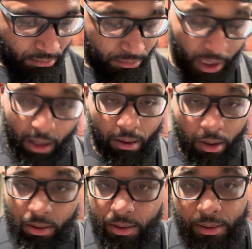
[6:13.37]
I don't
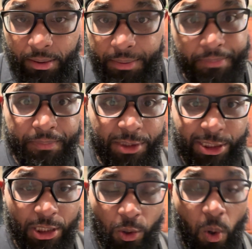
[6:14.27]
know,
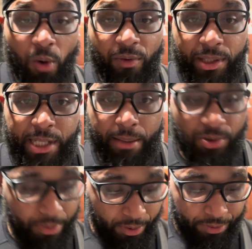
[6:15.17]
just a little over a
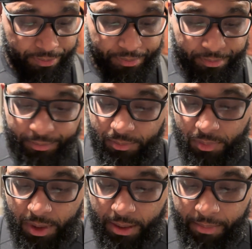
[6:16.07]
tablespoon,
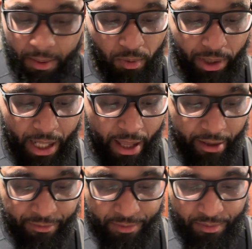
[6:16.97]
maybe
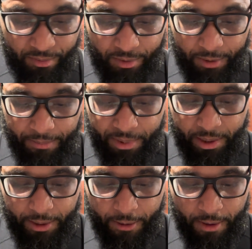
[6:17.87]
1.5,
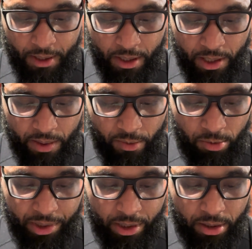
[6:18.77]
but we'll
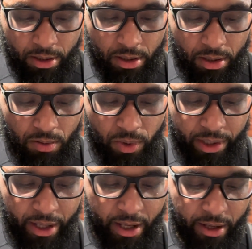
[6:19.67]
be good.
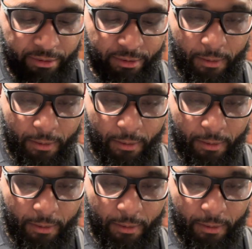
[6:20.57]
1.5.